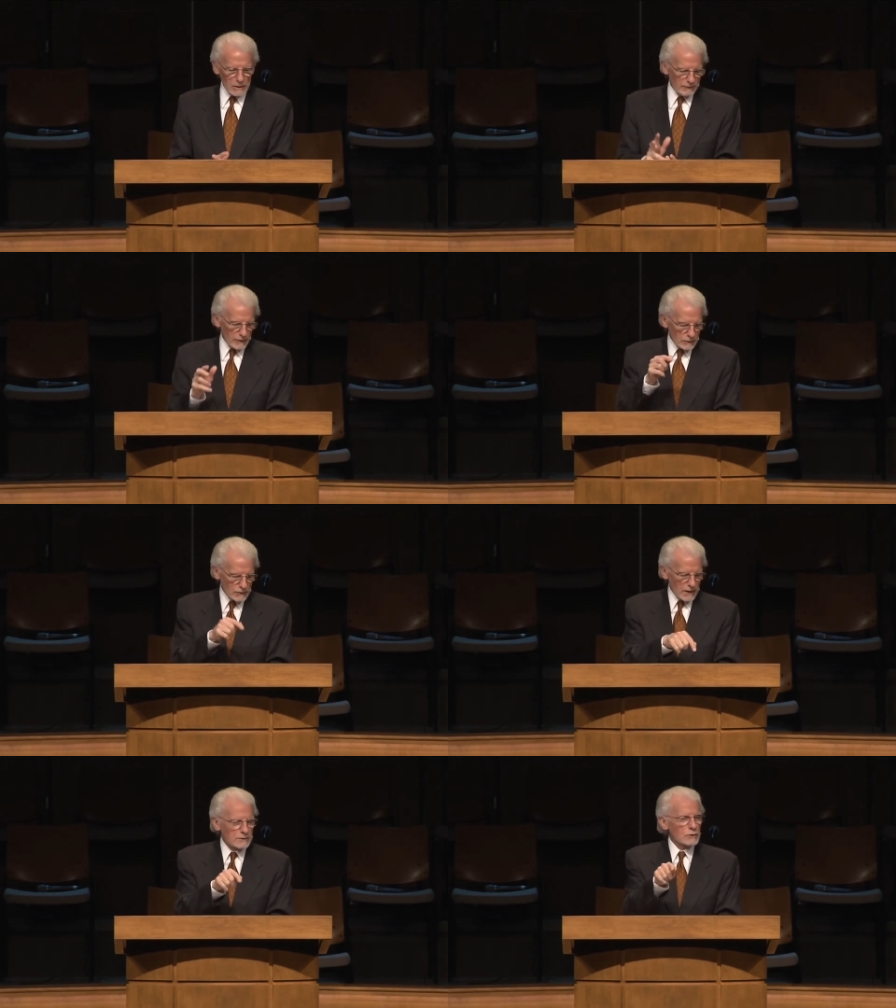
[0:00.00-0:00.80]
the
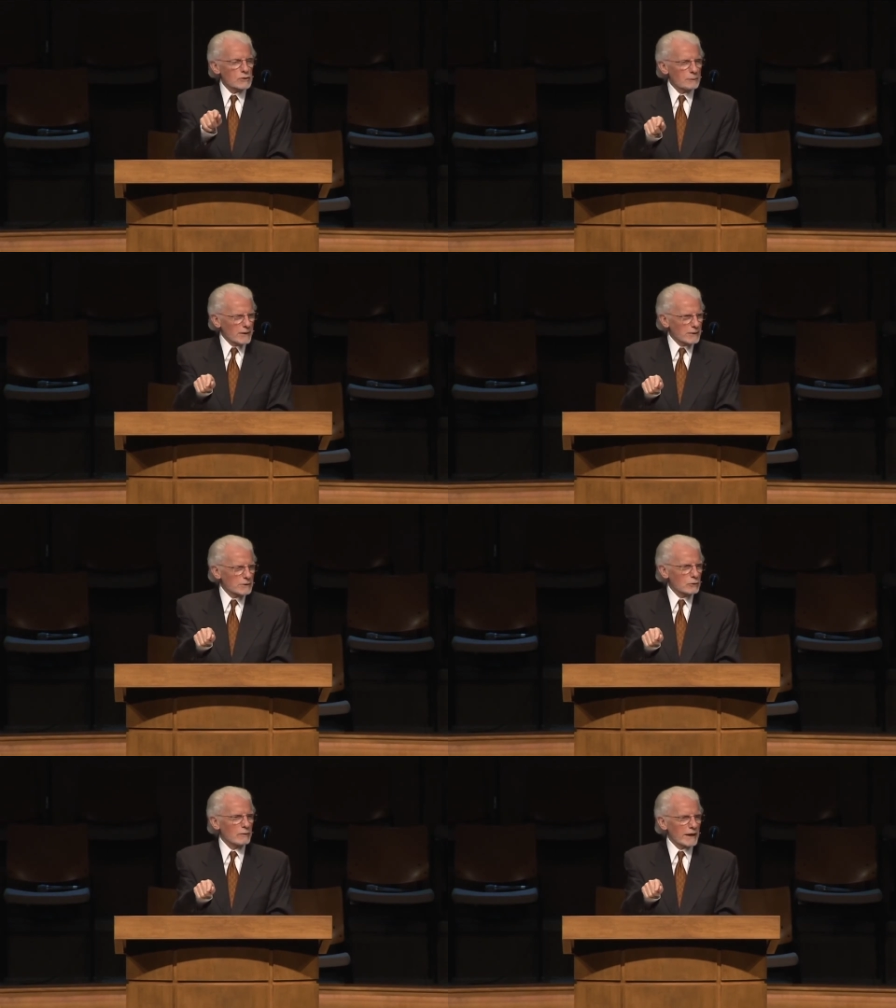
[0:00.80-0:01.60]
first thing the
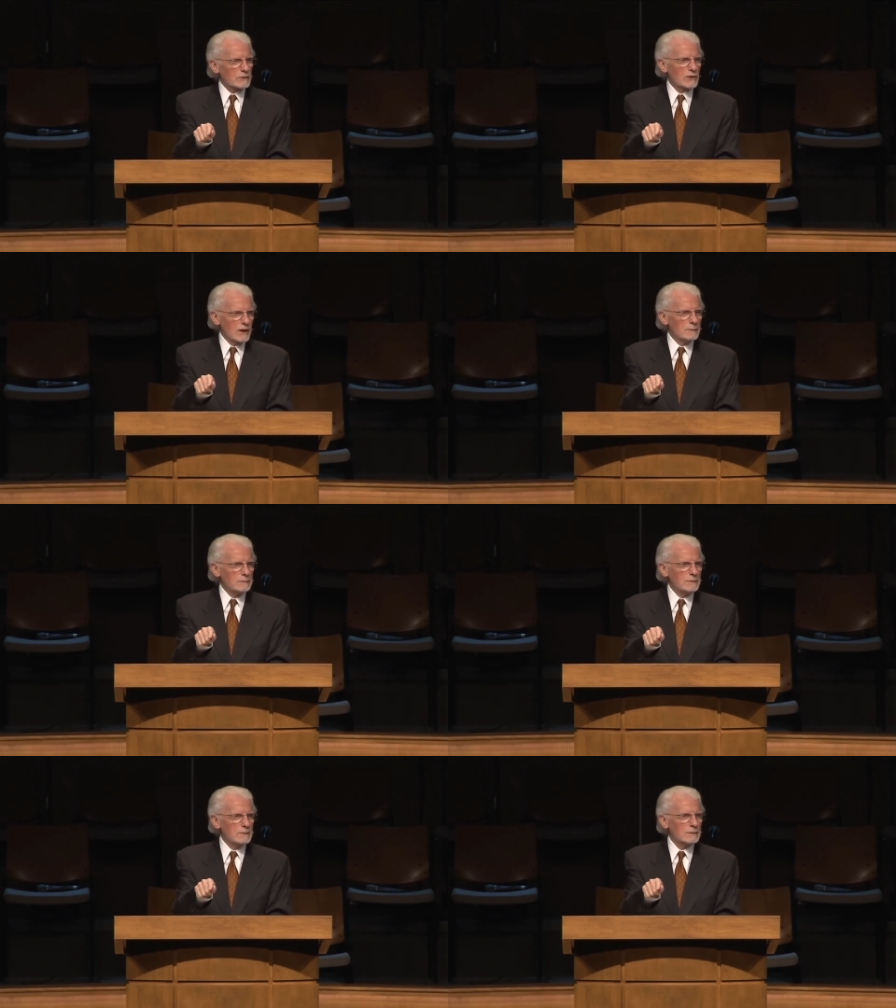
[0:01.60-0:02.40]
Spirit directs
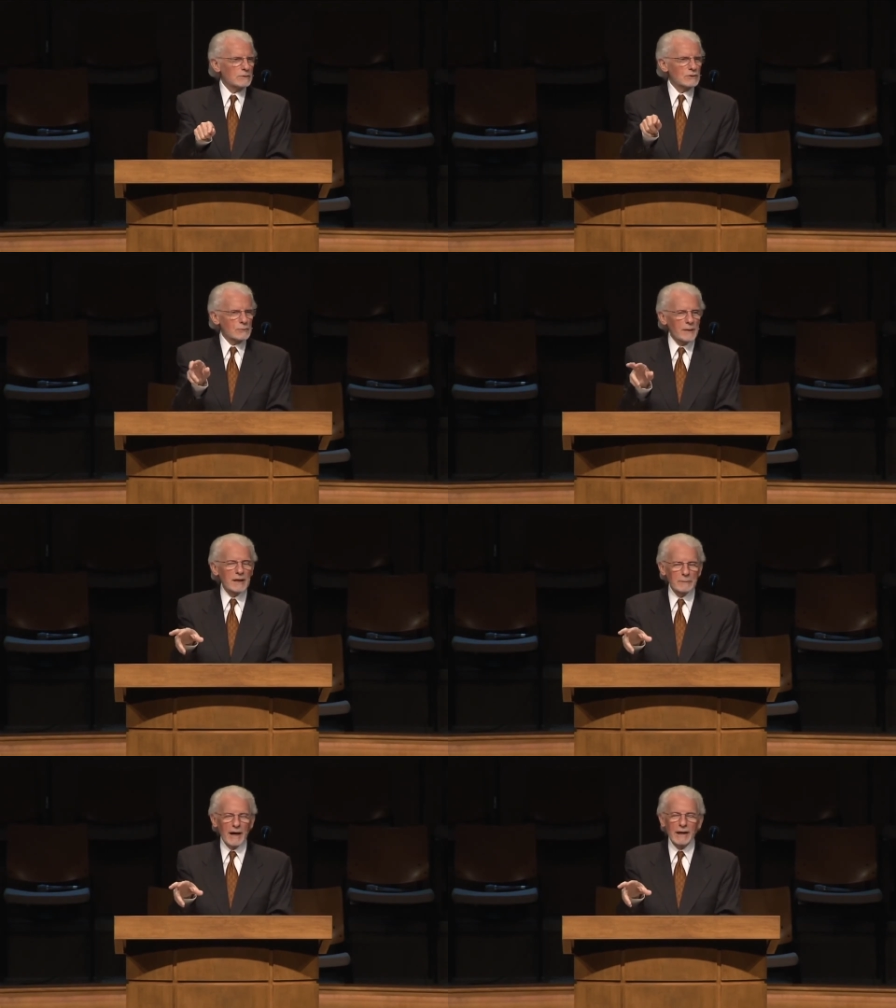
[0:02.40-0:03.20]
him to
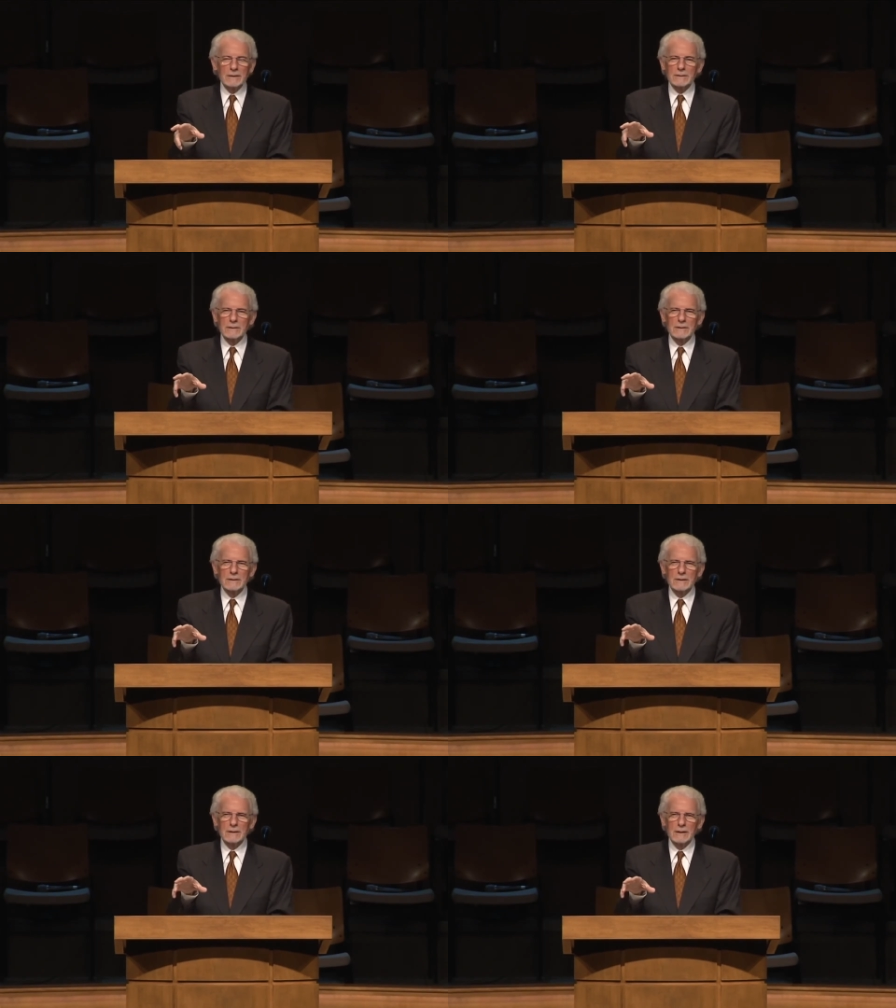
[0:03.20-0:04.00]
speak about
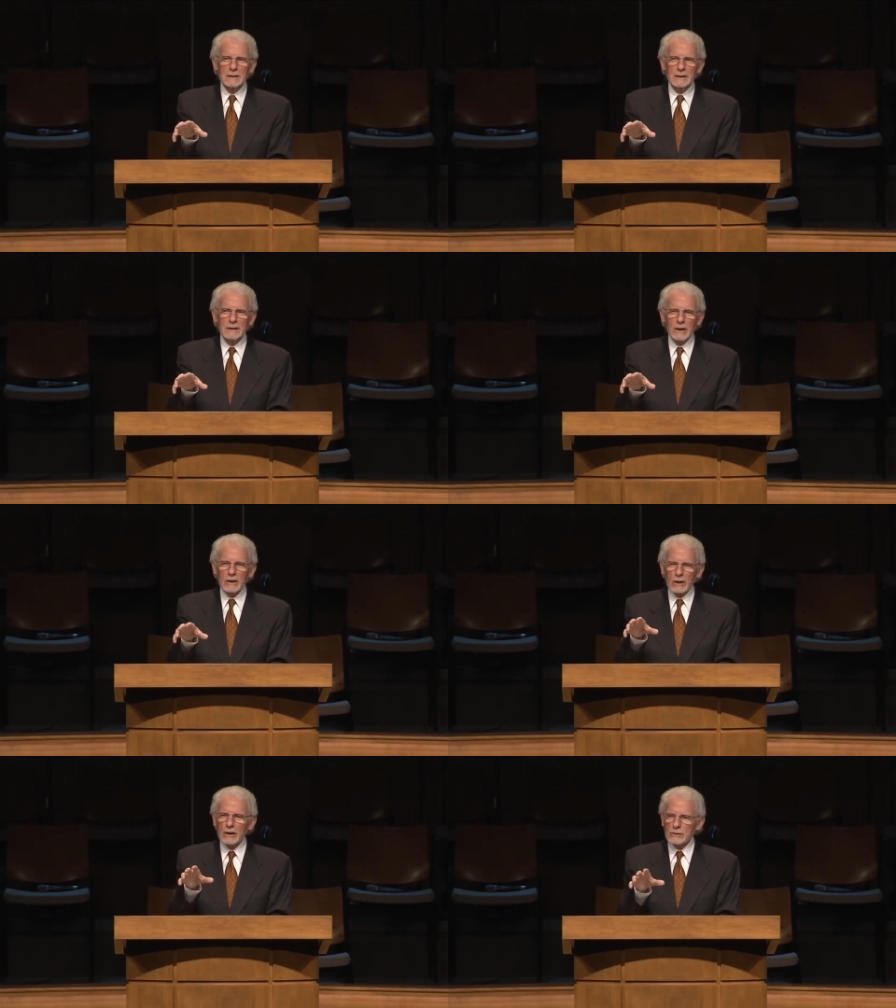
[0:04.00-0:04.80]

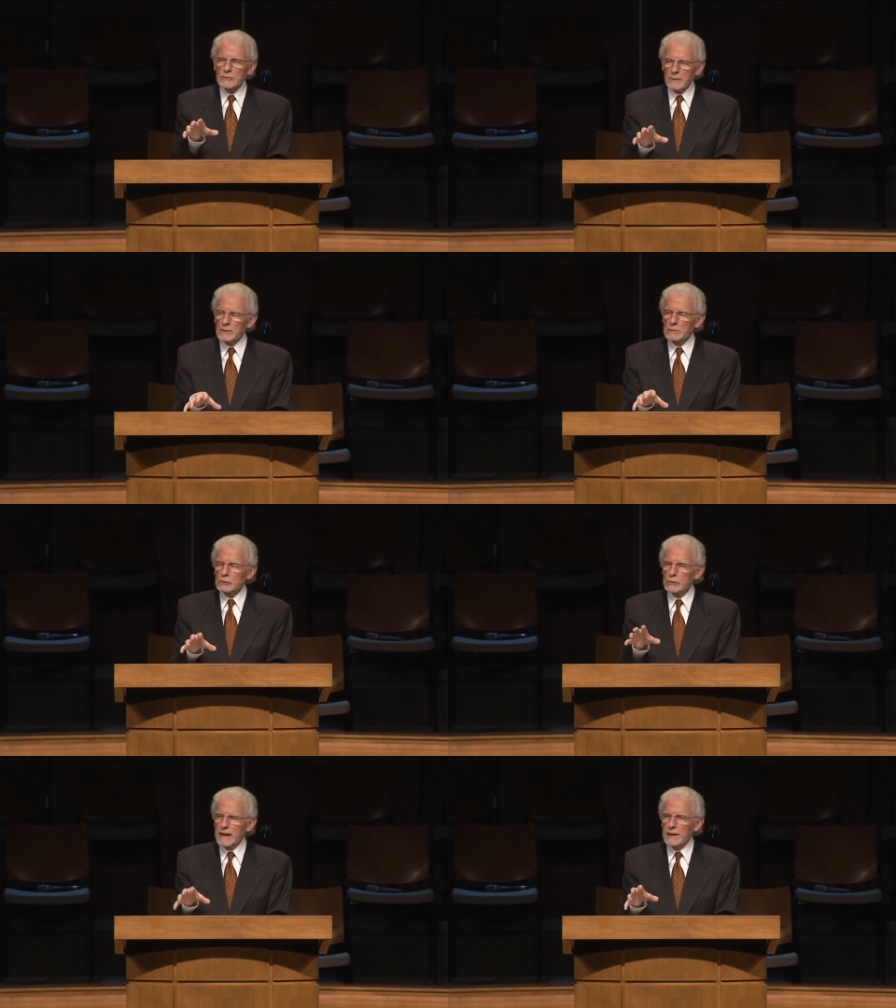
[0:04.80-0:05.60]
are our
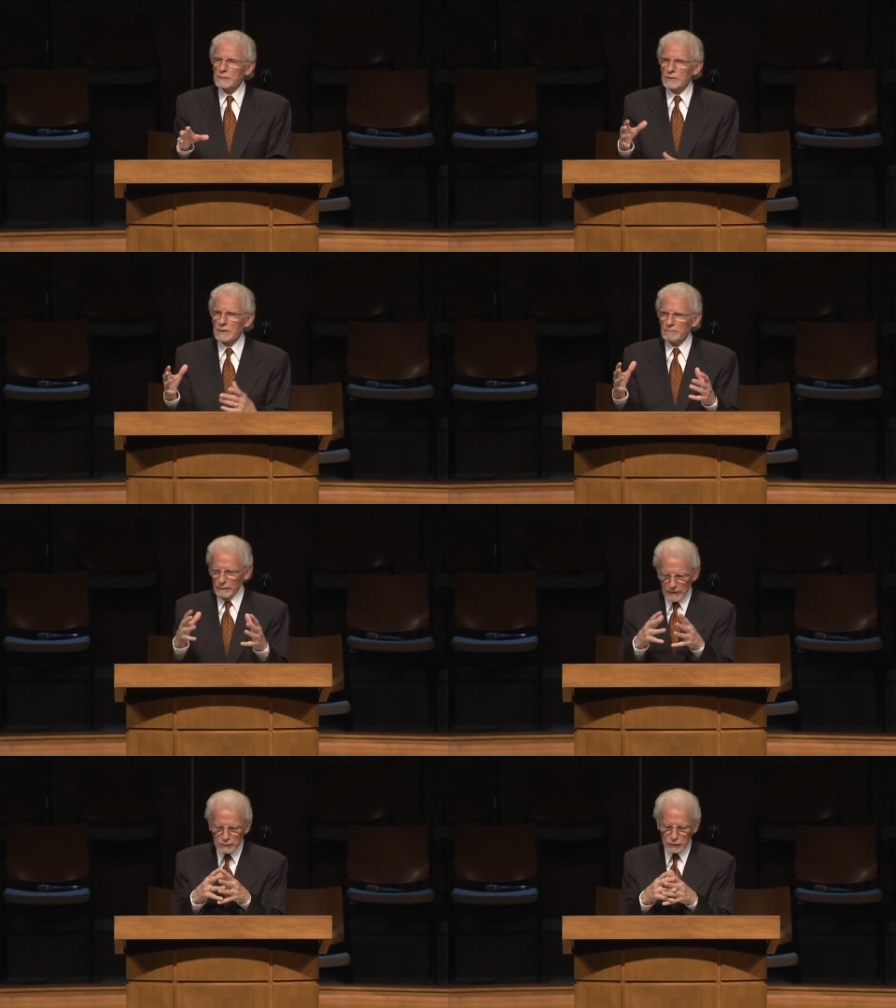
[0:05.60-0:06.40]
spiritual gifts and
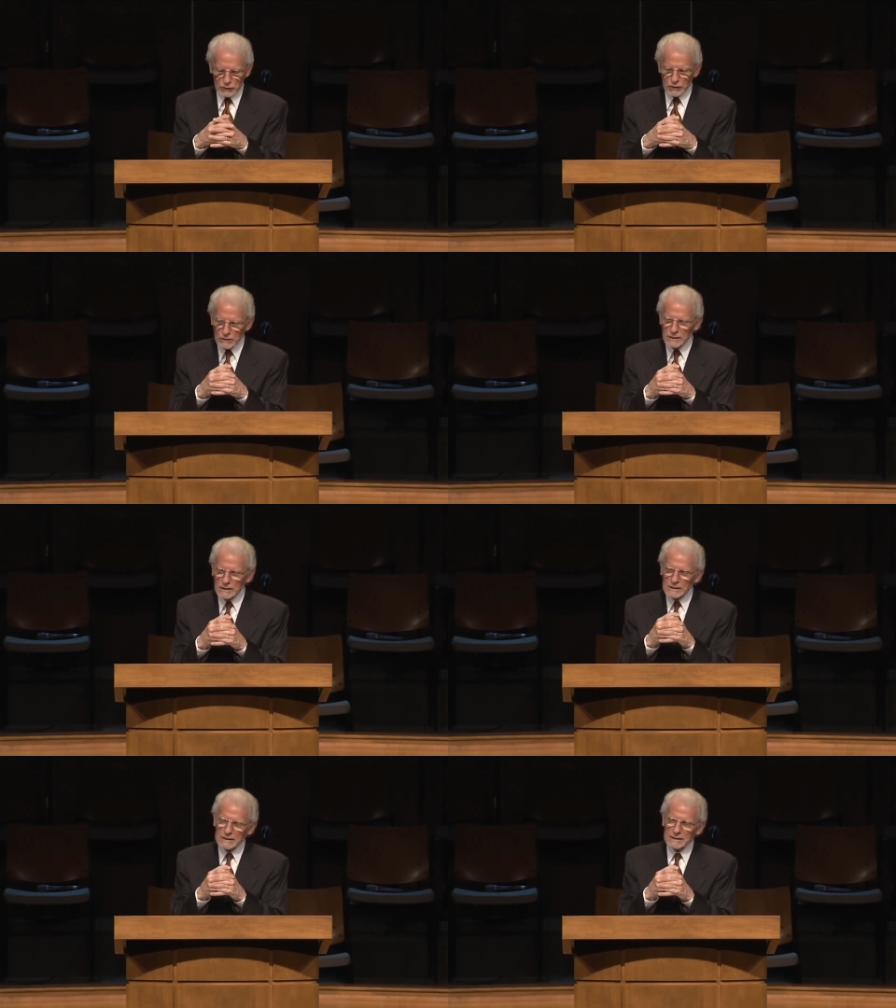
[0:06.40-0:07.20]
function